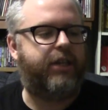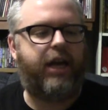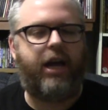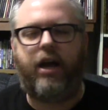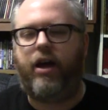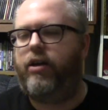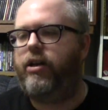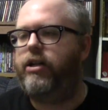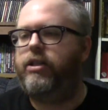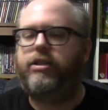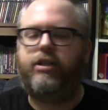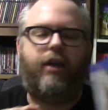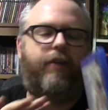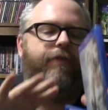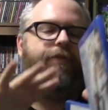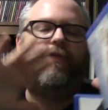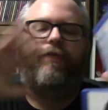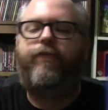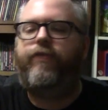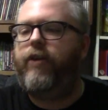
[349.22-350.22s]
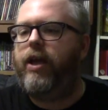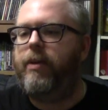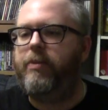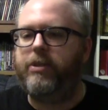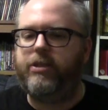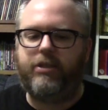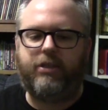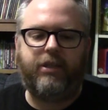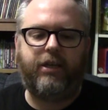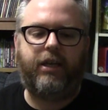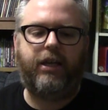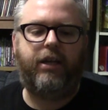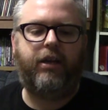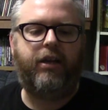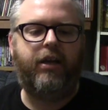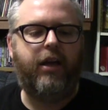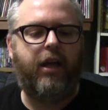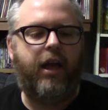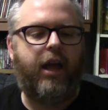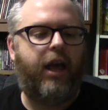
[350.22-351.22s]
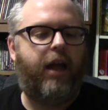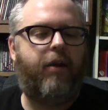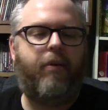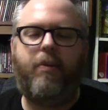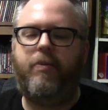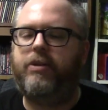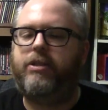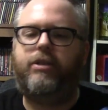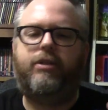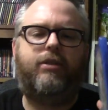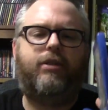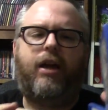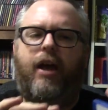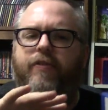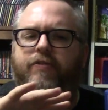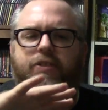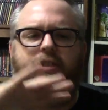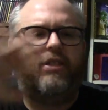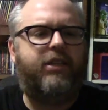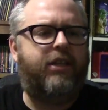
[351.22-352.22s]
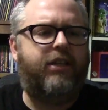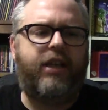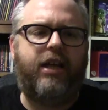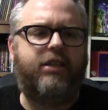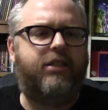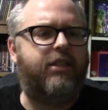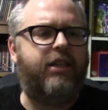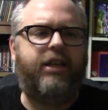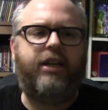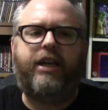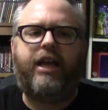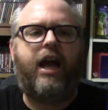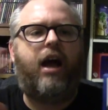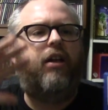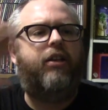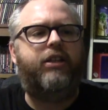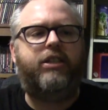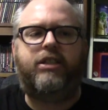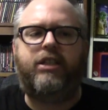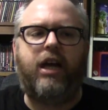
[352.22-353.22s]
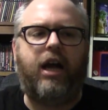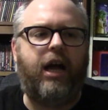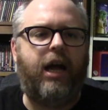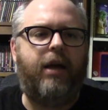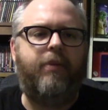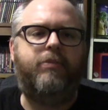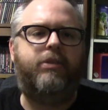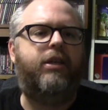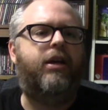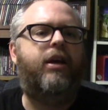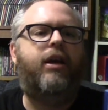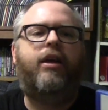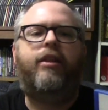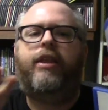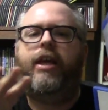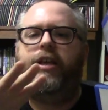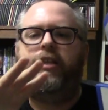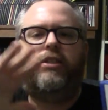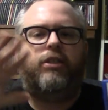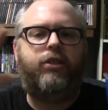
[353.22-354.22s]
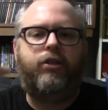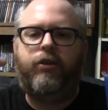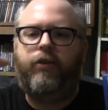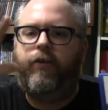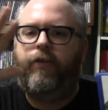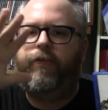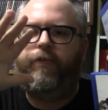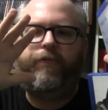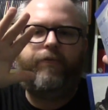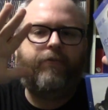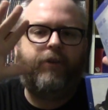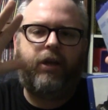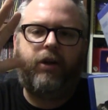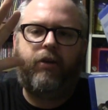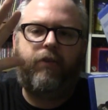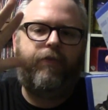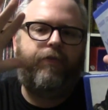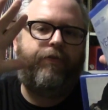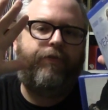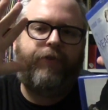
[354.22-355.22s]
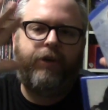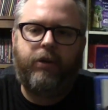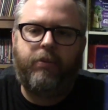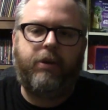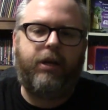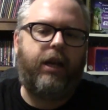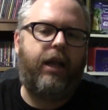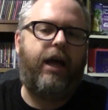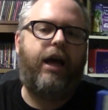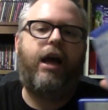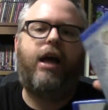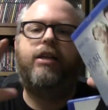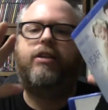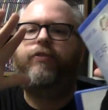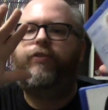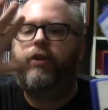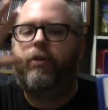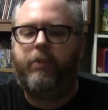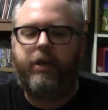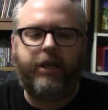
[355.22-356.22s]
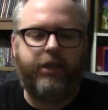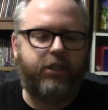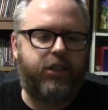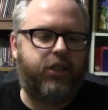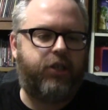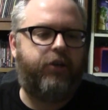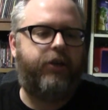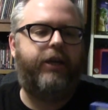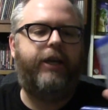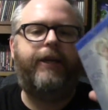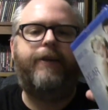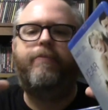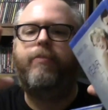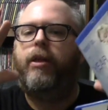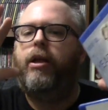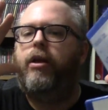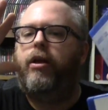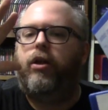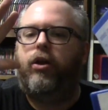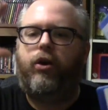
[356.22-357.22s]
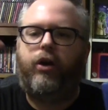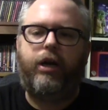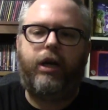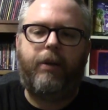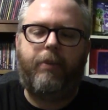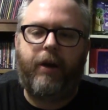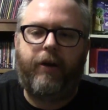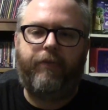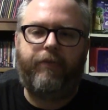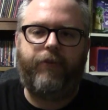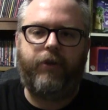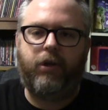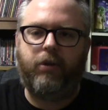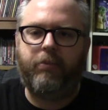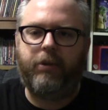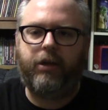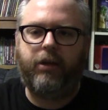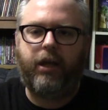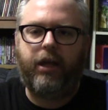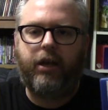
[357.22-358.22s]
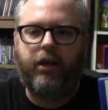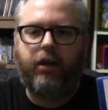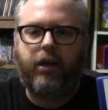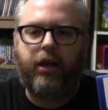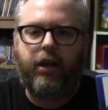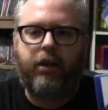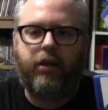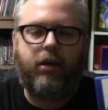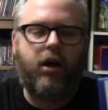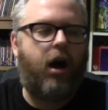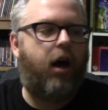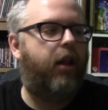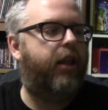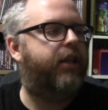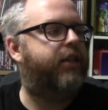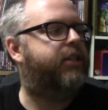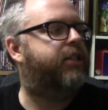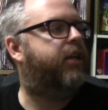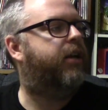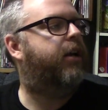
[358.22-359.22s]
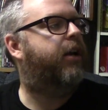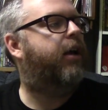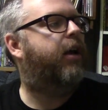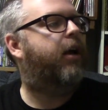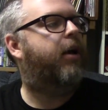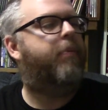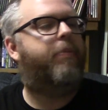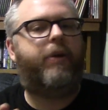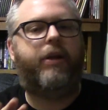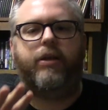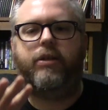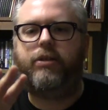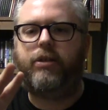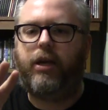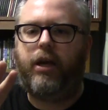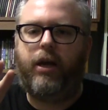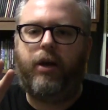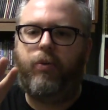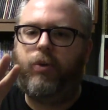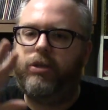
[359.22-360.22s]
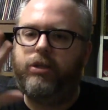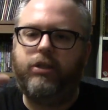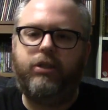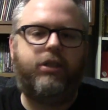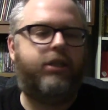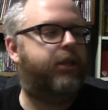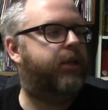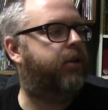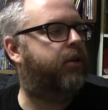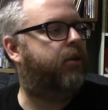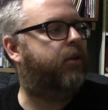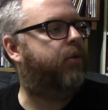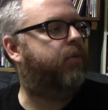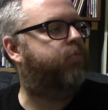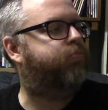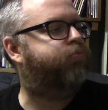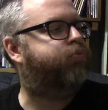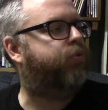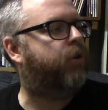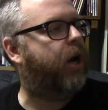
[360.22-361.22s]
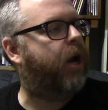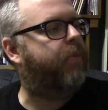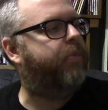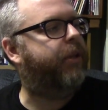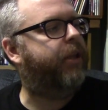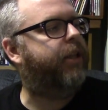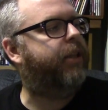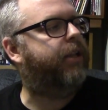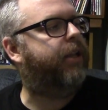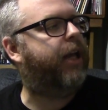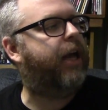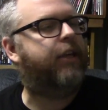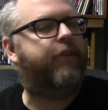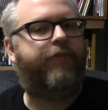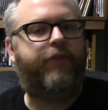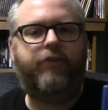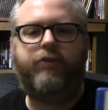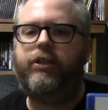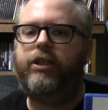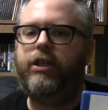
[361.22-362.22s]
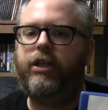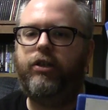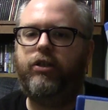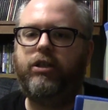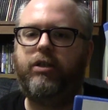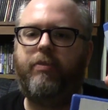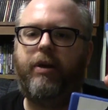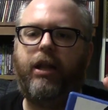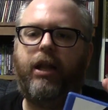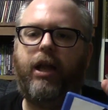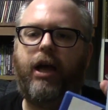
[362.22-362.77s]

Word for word: down, and it's that famous scene. And I remember I've seen that scene countless times thanks to you know film class, film history, learning about film in, in, in college. But uh, it wasn't until probably the last fifteen years of my